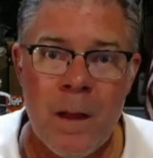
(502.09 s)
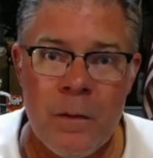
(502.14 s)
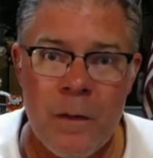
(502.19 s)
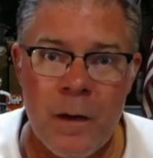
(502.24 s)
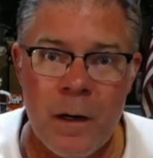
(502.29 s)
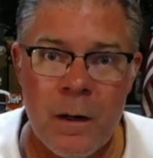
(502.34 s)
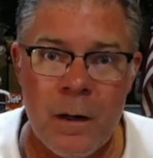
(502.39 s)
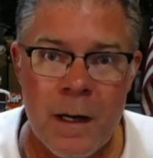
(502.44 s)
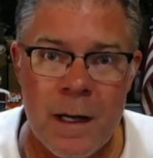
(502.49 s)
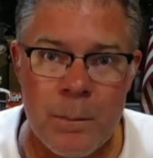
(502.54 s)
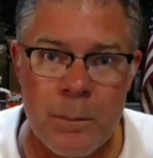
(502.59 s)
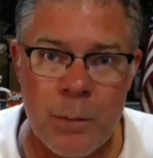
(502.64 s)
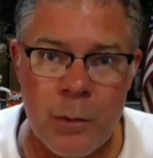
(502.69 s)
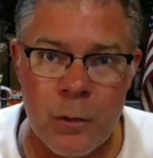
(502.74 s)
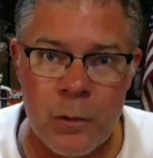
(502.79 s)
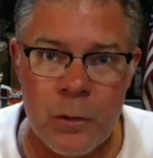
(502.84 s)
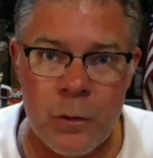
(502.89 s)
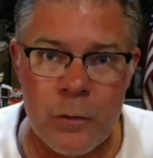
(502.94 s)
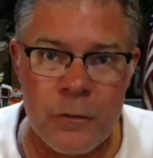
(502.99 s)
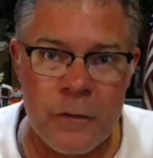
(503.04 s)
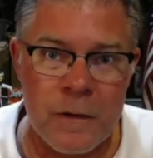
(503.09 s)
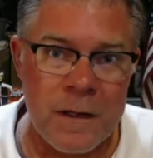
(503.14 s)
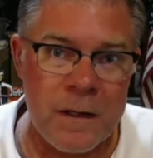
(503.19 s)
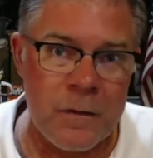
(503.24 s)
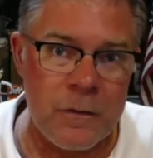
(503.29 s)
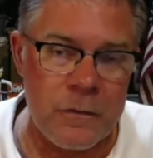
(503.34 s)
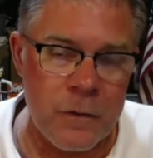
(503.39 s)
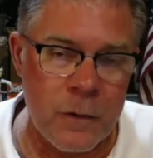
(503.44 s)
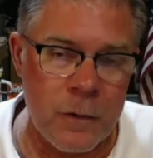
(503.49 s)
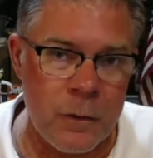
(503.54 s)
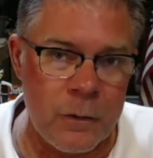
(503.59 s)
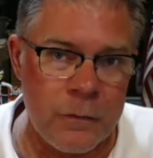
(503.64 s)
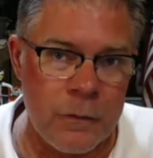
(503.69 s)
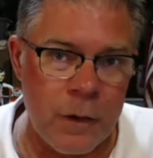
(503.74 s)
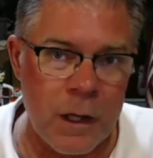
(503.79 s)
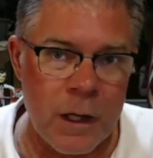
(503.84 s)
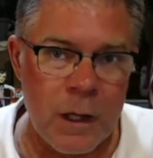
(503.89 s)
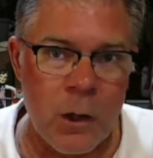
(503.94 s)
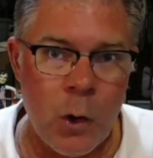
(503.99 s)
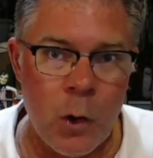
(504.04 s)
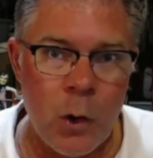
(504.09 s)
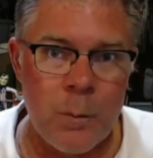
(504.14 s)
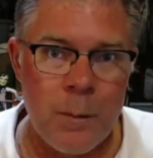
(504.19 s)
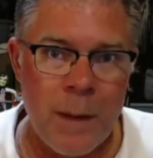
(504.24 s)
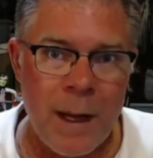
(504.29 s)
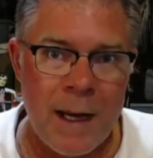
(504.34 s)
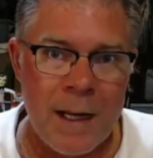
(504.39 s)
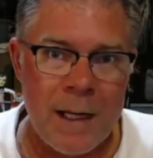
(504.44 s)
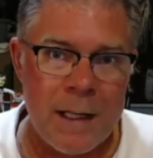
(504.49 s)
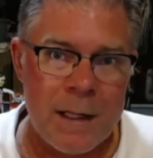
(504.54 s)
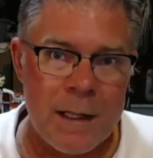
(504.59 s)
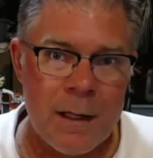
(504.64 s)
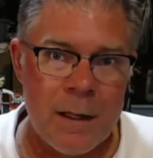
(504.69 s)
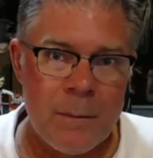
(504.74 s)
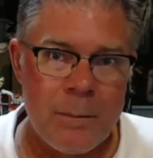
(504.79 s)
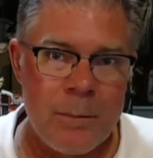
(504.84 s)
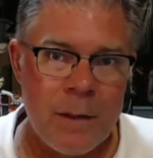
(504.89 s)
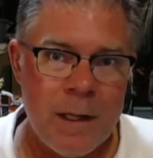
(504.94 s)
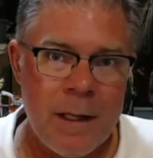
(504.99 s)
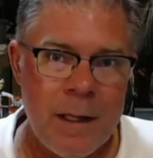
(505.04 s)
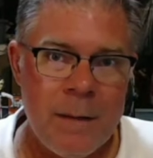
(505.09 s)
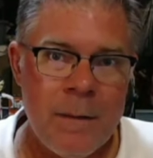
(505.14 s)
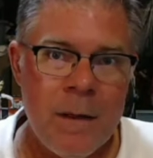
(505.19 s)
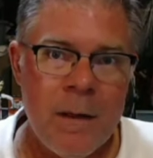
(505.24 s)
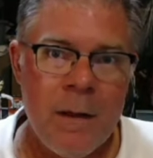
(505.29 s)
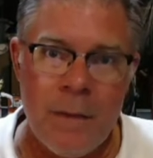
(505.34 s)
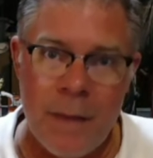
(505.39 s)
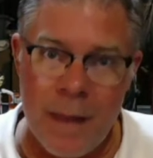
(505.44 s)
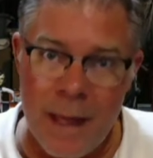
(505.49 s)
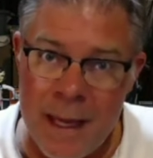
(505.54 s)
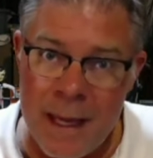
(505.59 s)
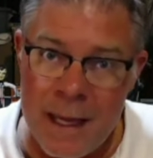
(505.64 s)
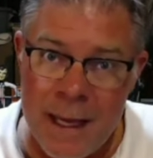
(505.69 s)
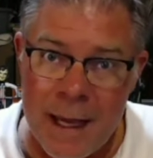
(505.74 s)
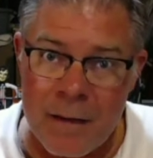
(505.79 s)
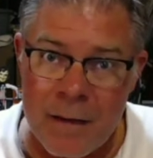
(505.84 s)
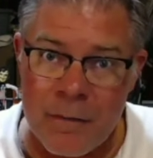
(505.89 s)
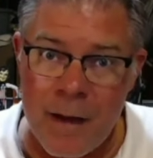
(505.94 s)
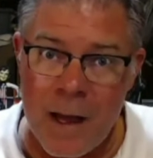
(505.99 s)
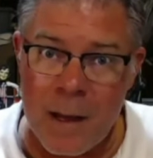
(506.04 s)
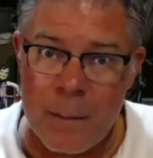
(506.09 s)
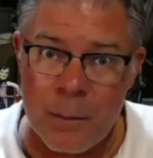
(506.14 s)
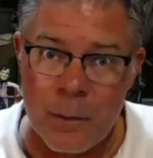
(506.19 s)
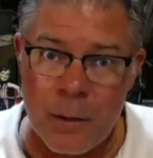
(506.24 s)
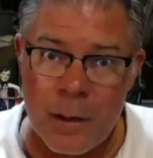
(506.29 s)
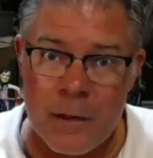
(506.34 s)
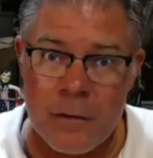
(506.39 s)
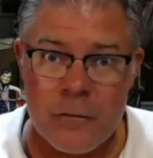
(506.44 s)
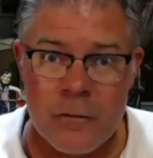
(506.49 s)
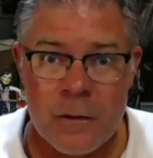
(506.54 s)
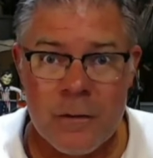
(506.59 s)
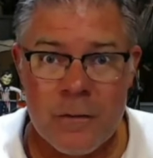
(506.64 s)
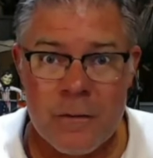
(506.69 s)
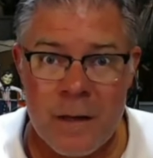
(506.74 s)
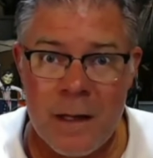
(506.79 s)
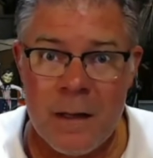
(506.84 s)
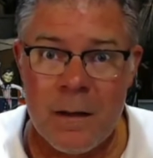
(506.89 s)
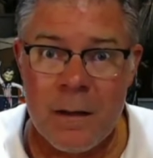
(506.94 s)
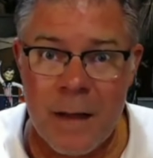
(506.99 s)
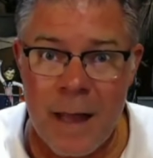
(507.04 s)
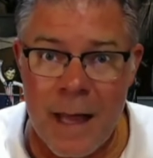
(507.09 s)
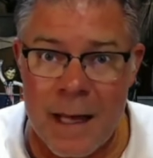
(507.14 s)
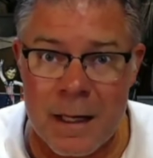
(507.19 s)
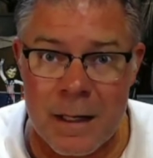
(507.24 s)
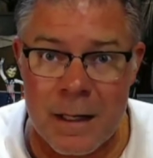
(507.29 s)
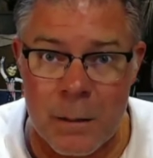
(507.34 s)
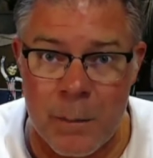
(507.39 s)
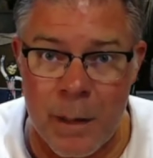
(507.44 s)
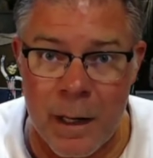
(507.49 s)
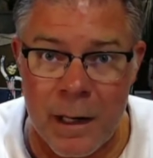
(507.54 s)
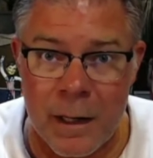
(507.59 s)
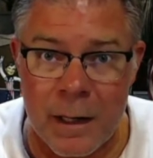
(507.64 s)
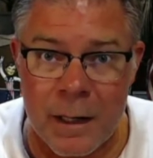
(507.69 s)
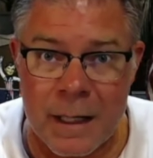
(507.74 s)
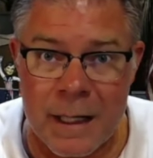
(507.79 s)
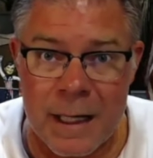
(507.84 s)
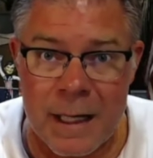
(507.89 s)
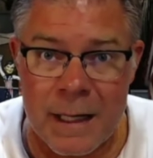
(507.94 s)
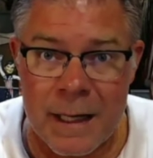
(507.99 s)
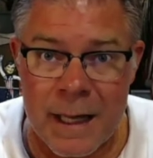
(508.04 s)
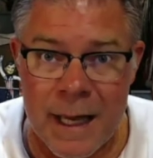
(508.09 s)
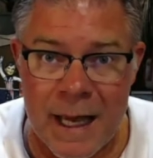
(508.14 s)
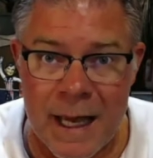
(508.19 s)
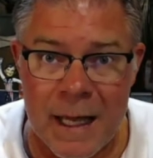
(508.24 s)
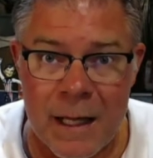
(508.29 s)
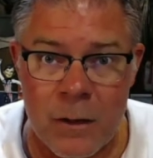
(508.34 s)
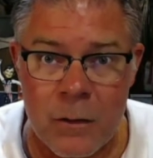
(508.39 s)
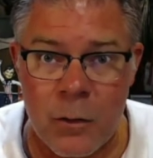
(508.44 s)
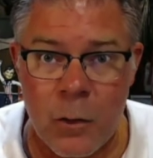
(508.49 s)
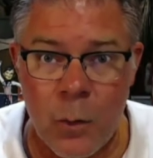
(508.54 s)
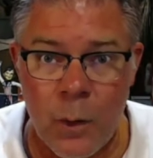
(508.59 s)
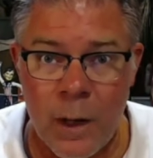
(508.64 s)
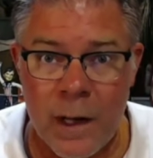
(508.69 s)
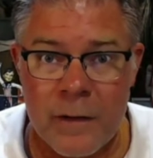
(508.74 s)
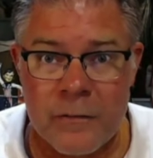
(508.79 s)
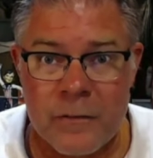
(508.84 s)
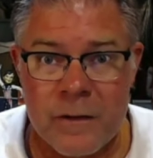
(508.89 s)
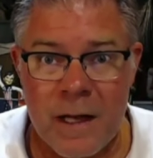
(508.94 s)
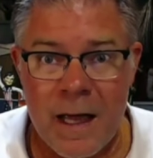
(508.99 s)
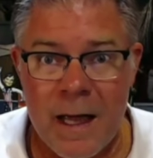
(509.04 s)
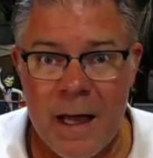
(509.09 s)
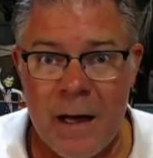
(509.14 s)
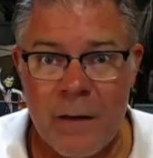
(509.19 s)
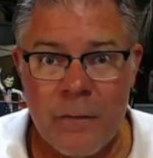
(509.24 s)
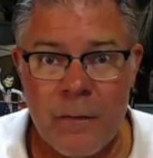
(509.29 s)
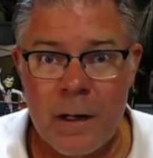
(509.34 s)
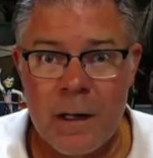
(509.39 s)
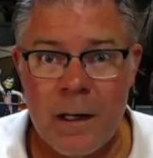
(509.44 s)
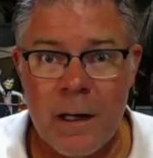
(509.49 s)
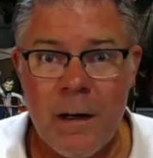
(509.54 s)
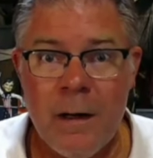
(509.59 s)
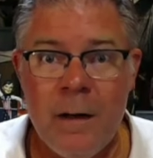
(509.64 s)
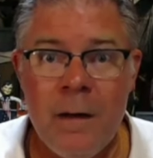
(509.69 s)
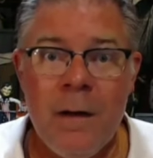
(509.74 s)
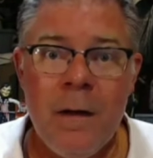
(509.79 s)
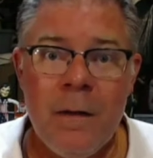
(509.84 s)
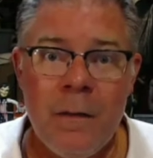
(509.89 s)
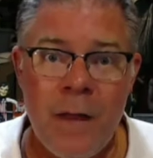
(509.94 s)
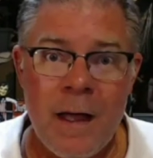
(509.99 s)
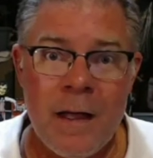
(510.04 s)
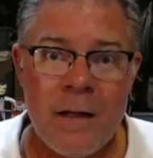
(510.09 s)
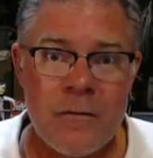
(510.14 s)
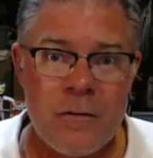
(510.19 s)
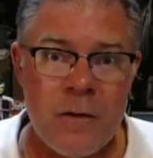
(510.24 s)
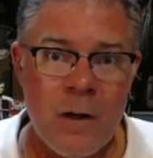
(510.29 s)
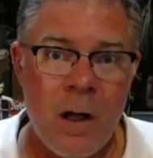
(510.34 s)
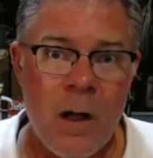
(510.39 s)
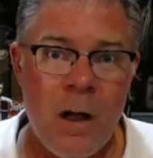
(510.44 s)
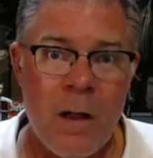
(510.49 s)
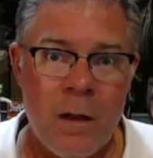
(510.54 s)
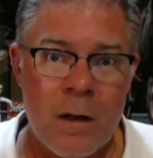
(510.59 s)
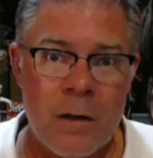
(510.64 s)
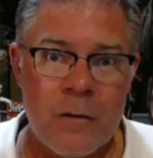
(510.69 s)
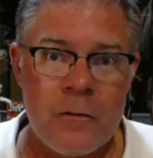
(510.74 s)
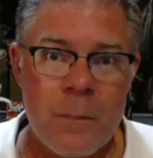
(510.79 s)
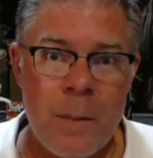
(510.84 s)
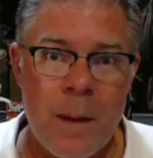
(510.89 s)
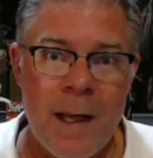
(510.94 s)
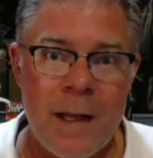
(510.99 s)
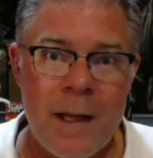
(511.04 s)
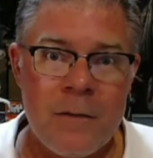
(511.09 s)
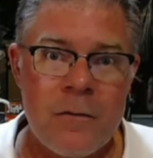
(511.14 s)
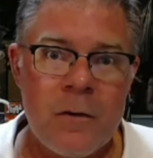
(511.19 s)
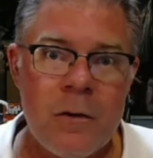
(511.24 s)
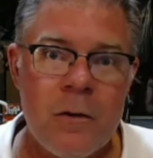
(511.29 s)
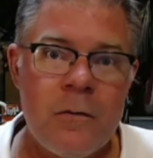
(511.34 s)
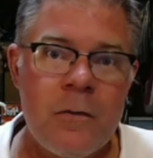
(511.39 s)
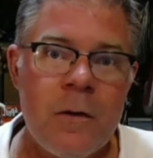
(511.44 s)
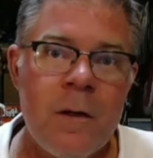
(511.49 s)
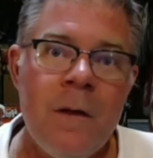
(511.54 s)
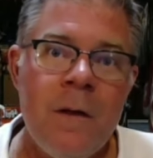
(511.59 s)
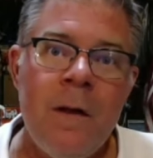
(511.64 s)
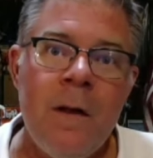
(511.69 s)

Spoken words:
They're a producing silver and gold mining company. They have operations in Latin America and West Africa. Thanks to all our sponsors.